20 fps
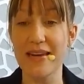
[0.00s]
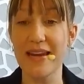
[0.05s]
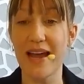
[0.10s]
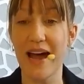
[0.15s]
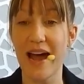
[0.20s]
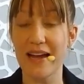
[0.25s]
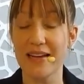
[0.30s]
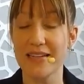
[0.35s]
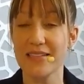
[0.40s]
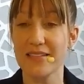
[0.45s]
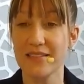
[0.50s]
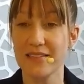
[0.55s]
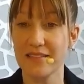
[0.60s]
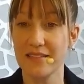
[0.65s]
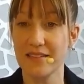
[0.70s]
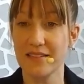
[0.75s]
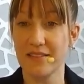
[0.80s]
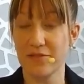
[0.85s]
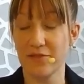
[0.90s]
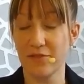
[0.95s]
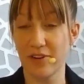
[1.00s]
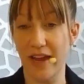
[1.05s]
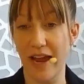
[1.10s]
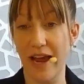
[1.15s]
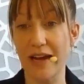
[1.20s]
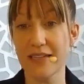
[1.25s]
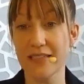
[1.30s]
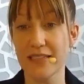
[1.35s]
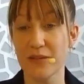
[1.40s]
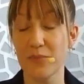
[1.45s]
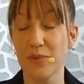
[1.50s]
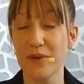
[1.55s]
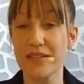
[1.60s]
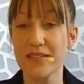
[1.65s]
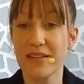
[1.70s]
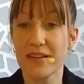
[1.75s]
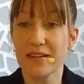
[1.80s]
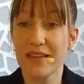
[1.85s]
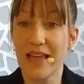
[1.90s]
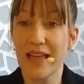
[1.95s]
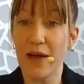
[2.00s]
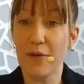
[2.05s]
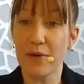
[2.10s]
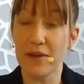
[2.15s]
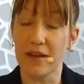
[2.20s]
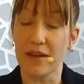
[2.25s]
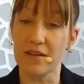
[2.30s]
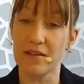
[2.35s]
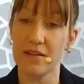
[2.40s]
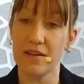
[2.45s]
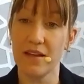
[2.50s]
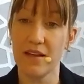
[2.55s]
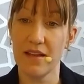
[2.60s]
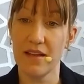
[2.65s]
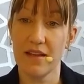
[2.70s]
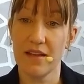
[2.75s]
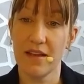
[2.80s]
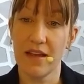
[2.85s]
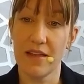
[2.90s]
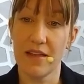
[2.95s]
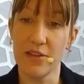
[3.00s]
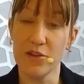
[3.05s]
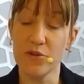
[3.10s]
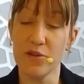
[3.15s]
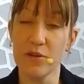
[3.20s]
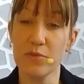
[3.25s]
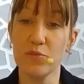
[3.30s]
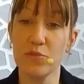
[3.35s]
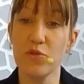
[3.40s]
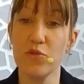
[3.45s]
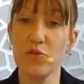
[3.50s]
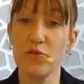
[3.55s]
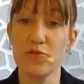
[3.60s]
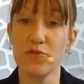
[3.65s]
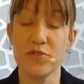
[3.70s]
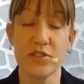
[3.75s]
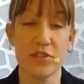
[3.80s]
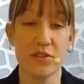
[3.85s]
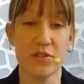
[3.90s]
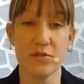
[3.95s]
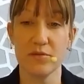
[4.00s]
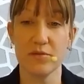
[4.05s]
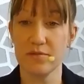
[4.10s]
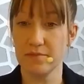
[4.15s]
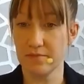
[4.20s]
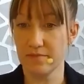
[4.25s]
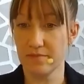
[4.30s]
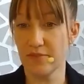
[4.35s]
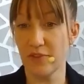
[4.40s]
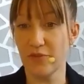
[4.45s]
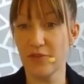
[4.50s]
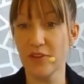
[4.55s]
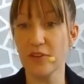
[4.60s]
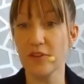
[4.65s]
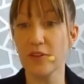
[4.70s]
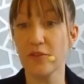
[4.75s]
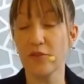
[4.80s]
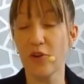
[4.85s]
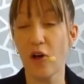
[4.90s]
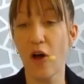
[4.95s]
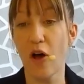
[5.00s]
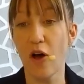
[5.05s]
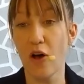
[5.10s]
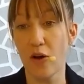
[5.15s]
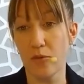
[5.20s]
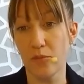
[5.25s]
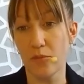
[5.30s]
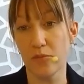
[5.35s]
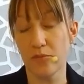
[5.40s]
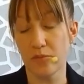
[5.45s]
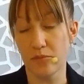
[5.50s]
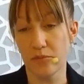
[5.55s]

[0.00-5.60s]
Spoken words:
not reacting, but instead allowing it. And then you can move to the feeling of calm,